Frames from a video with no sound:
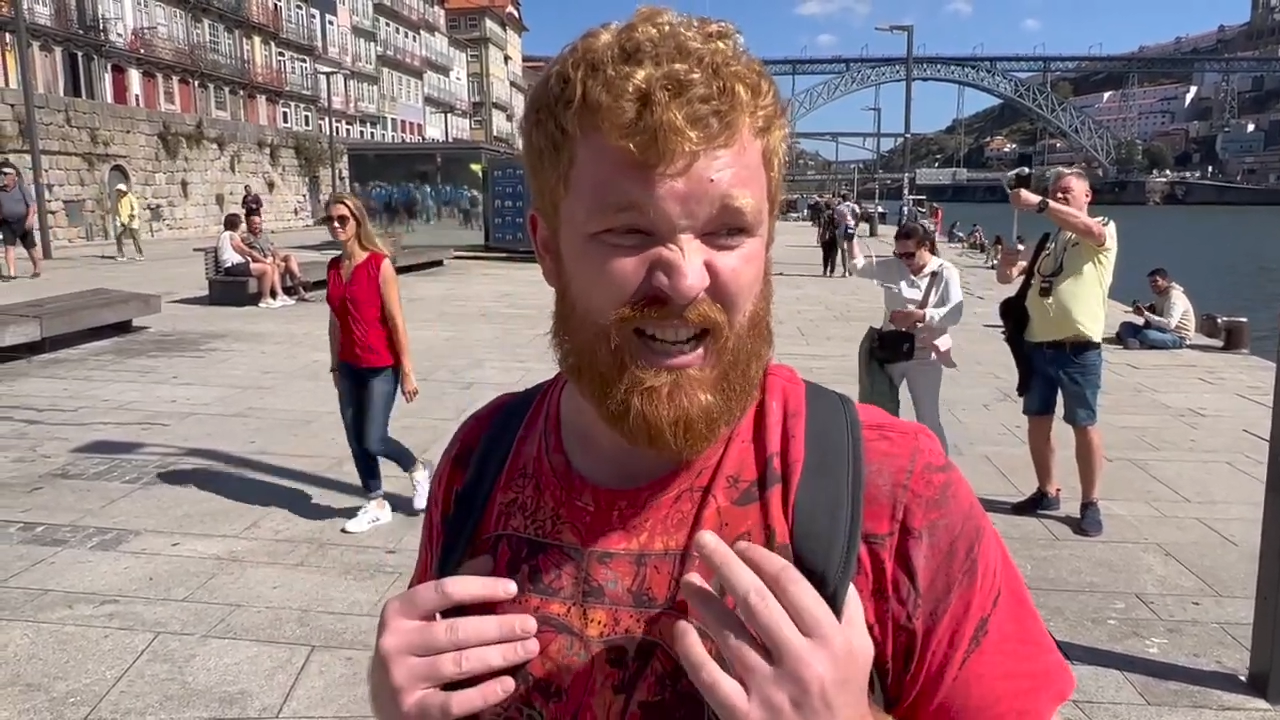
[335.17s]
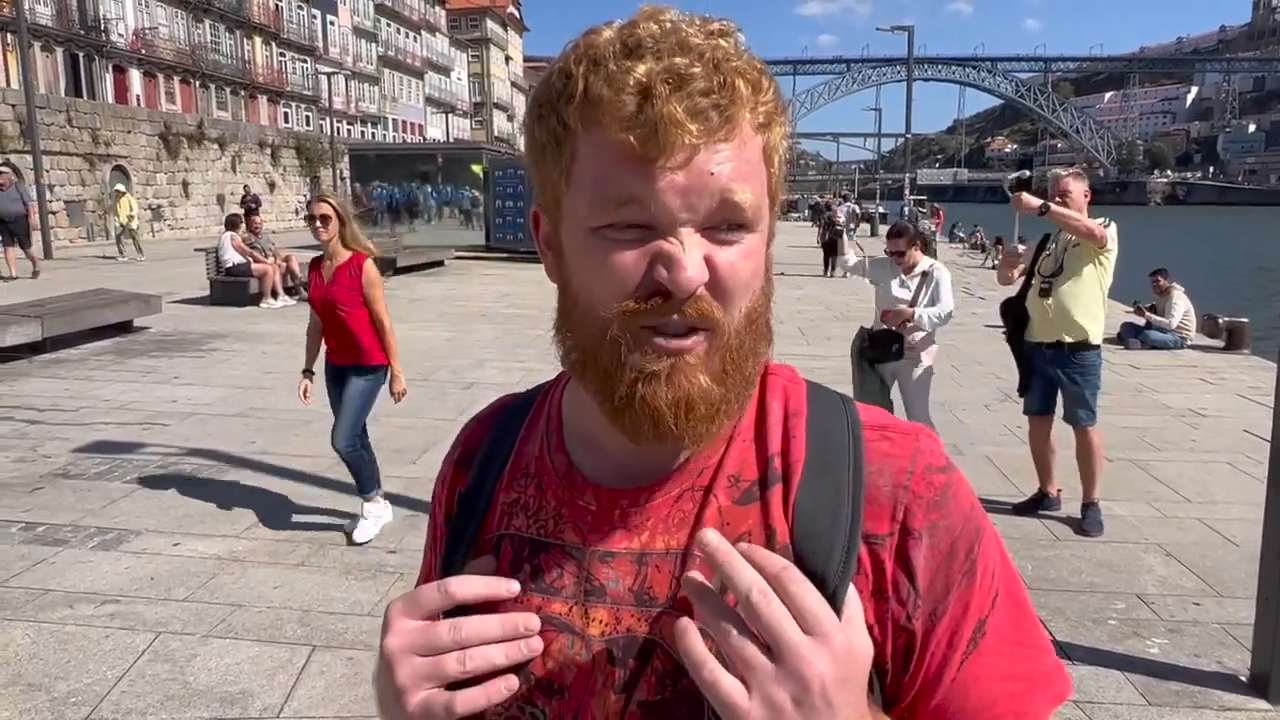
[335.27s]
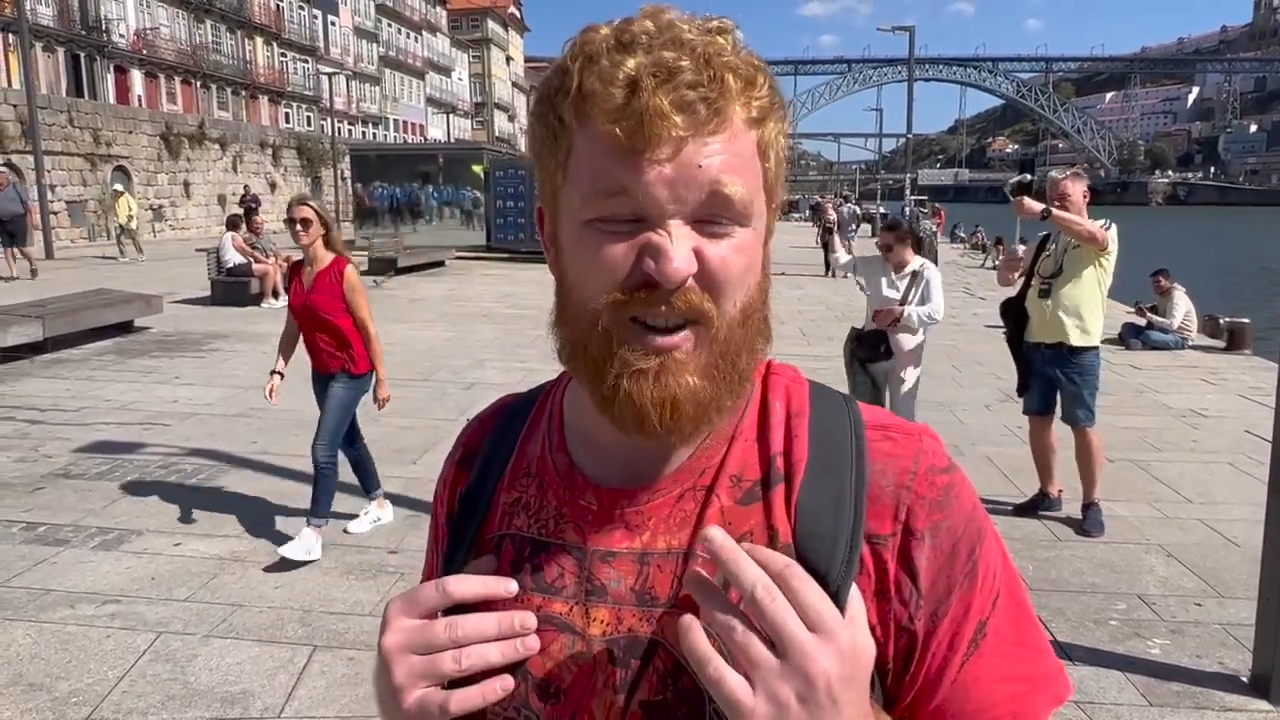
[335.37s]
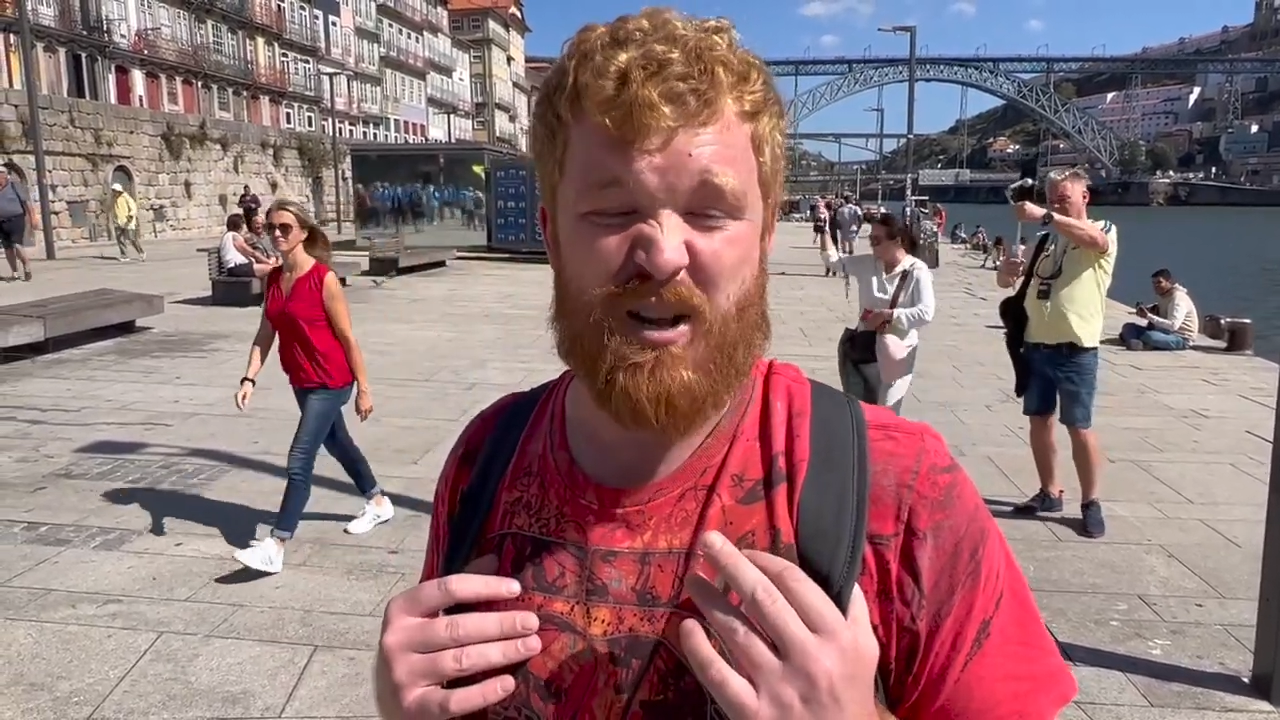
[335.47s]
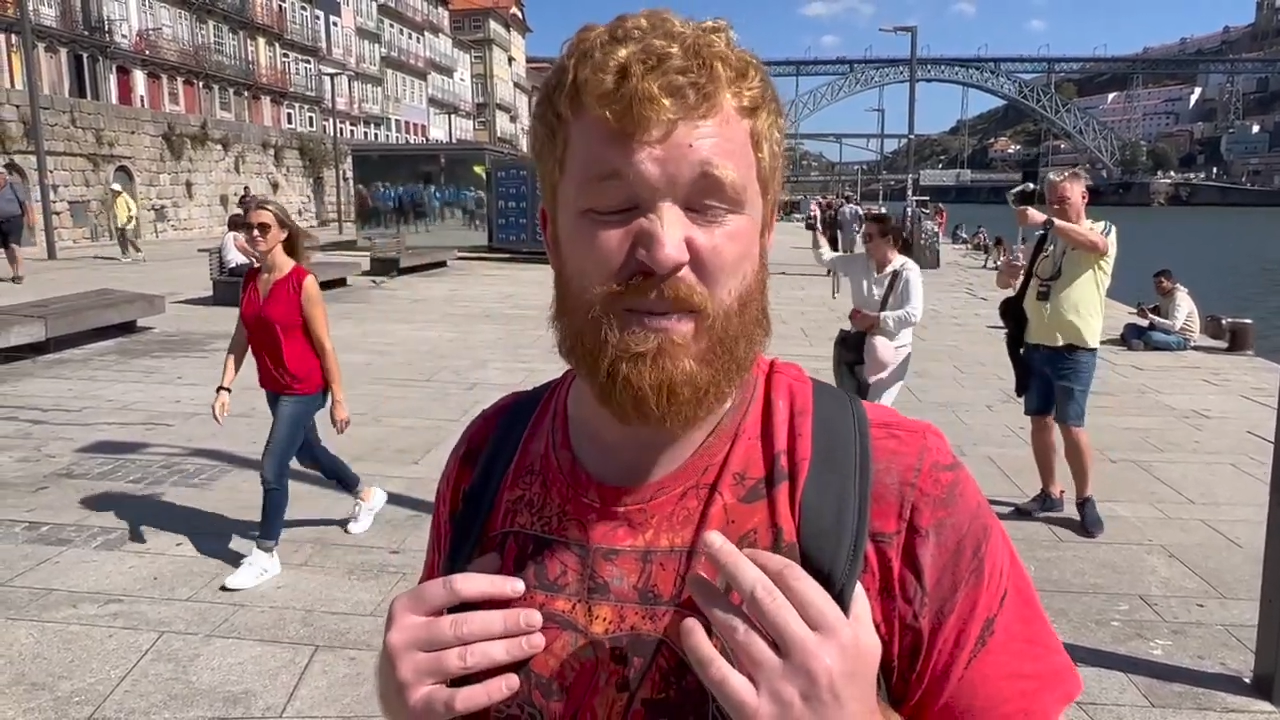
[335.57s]

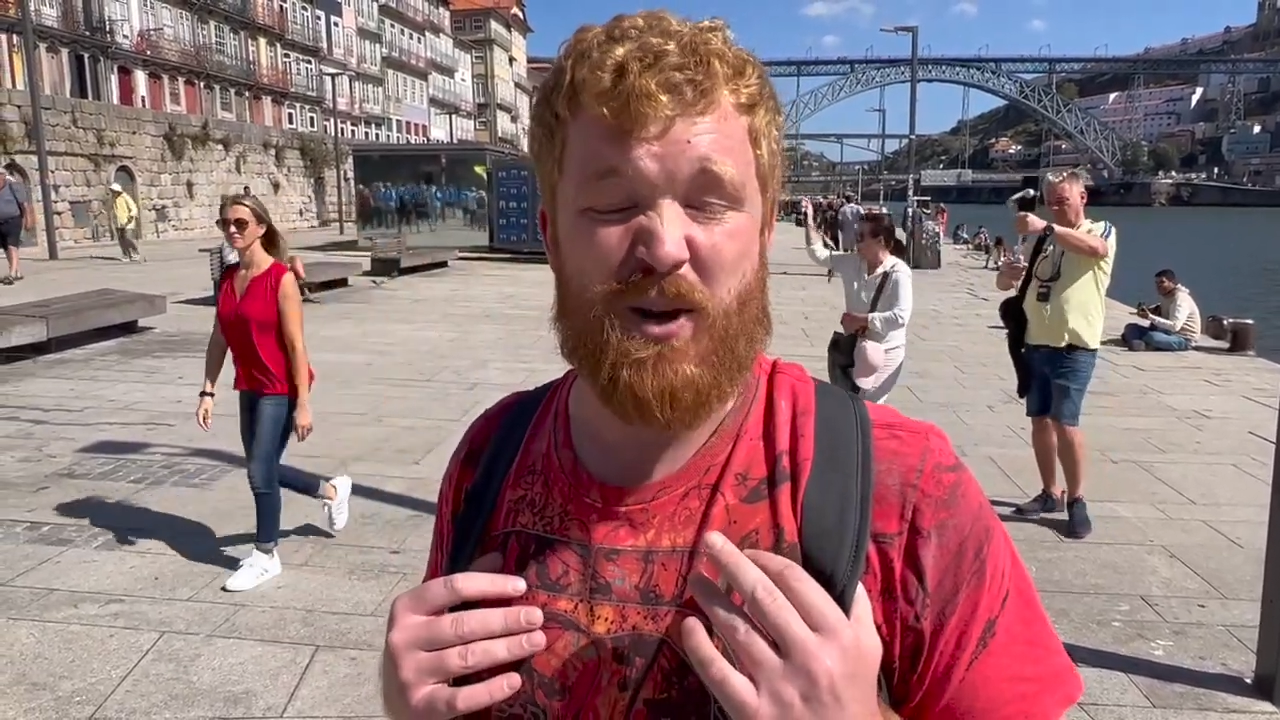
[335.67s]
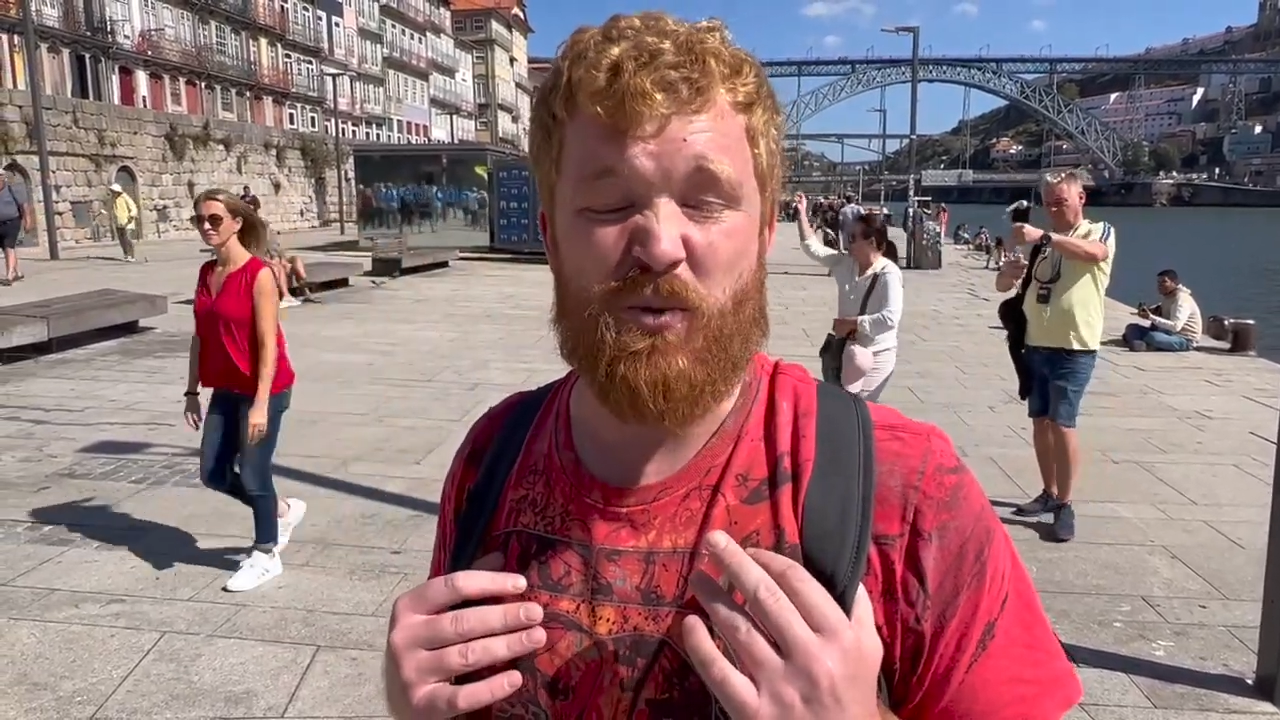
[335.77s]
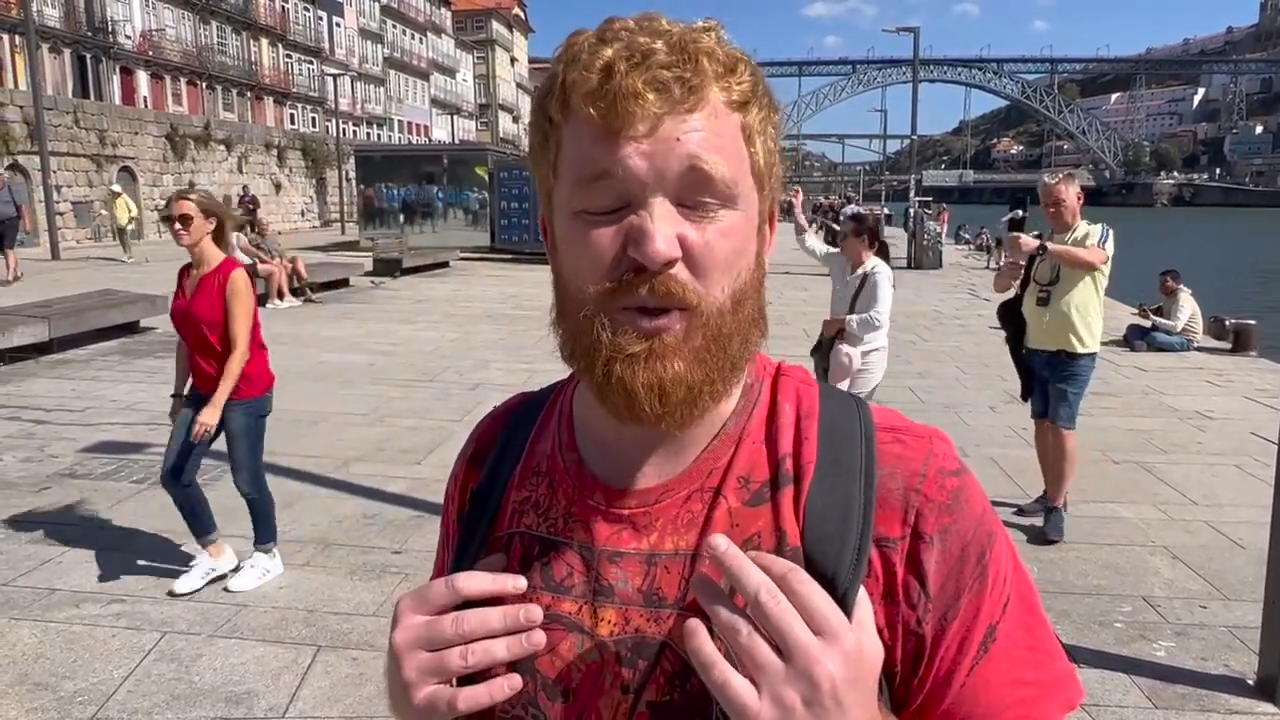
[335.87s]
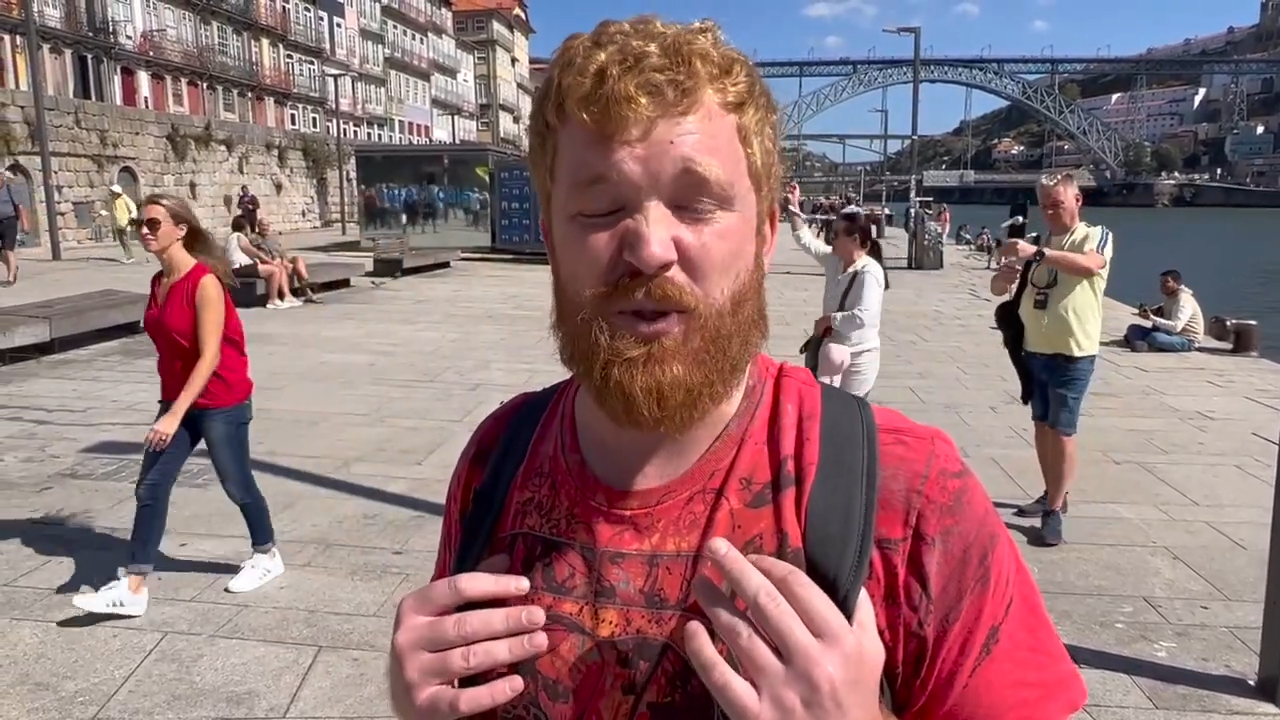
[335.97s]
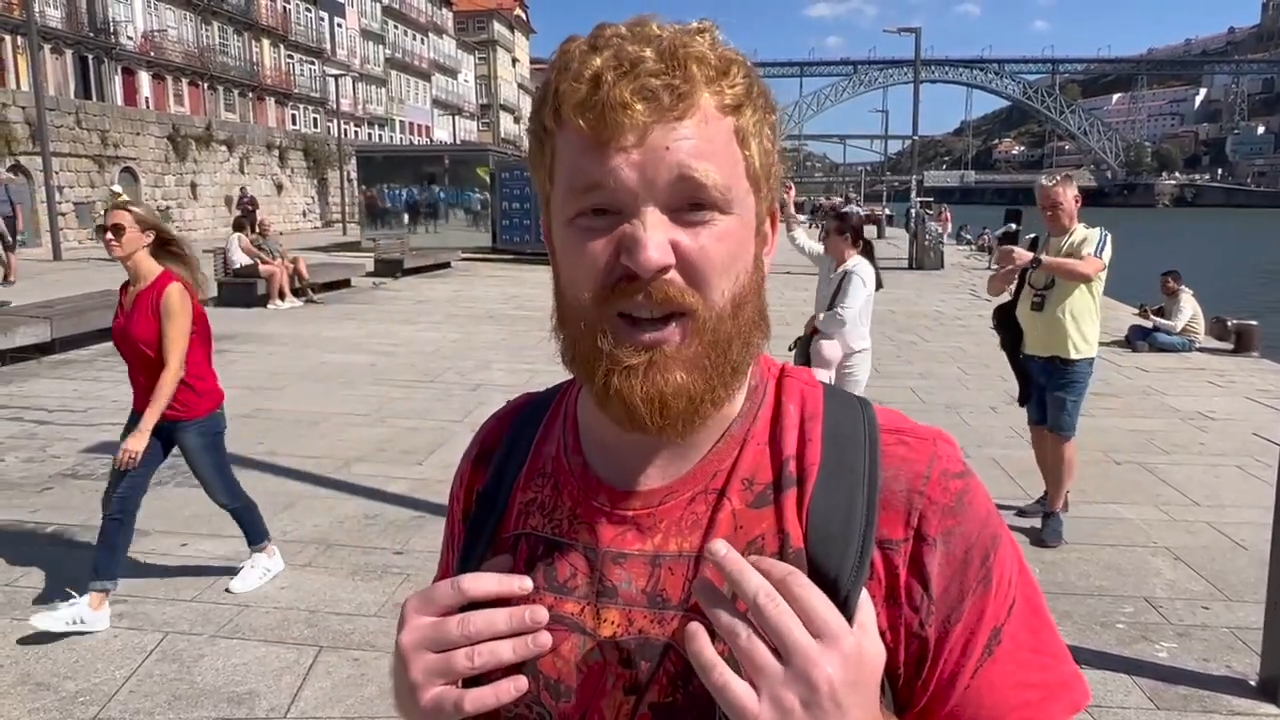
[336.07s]
really pick
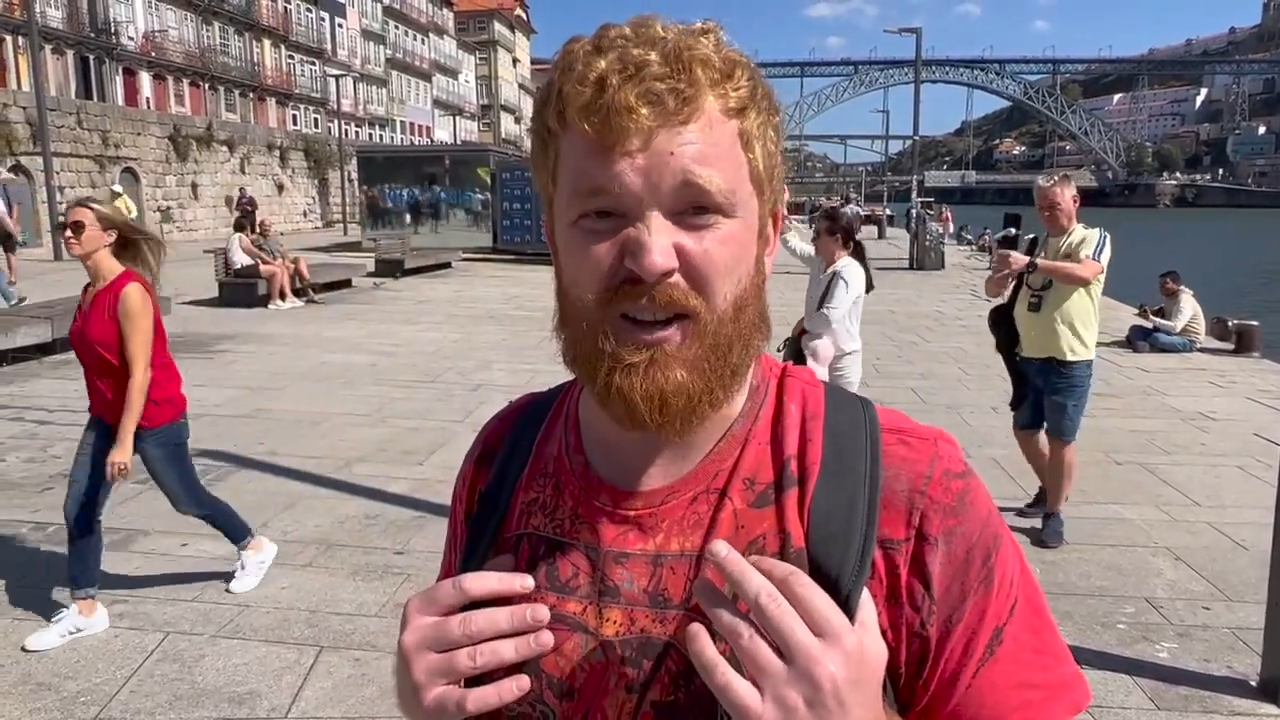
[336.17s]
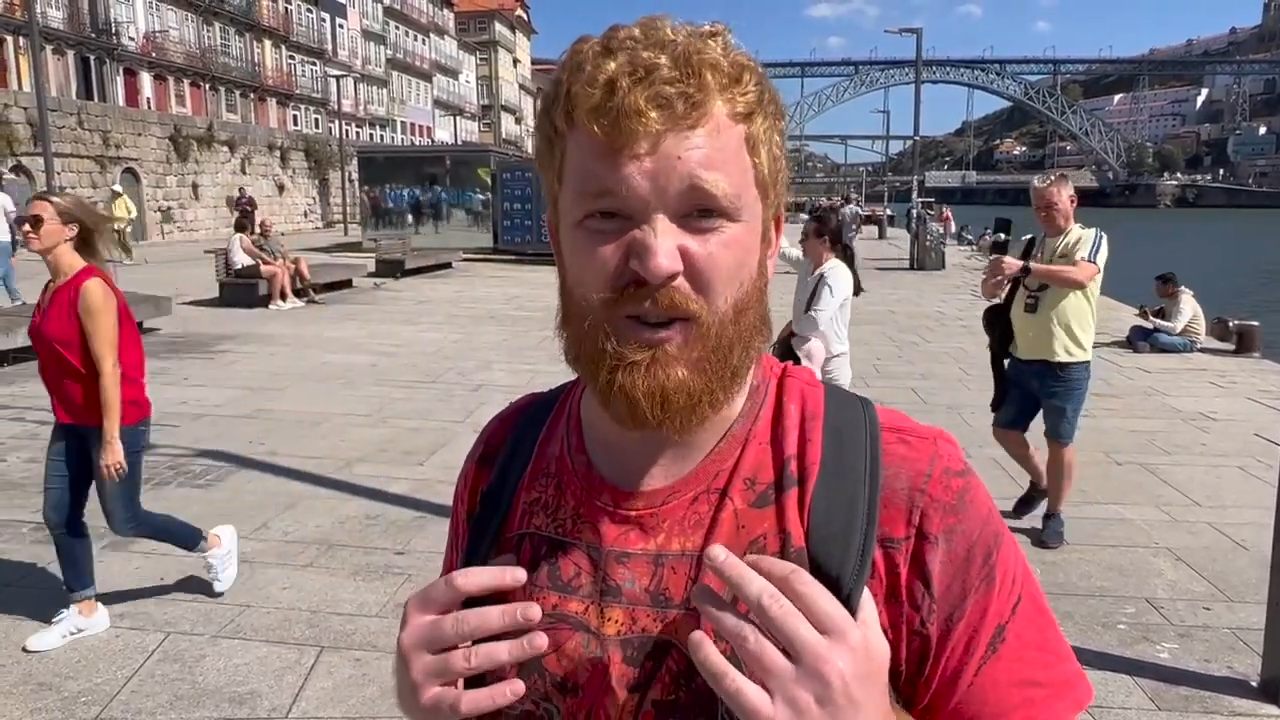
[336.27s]
one thing.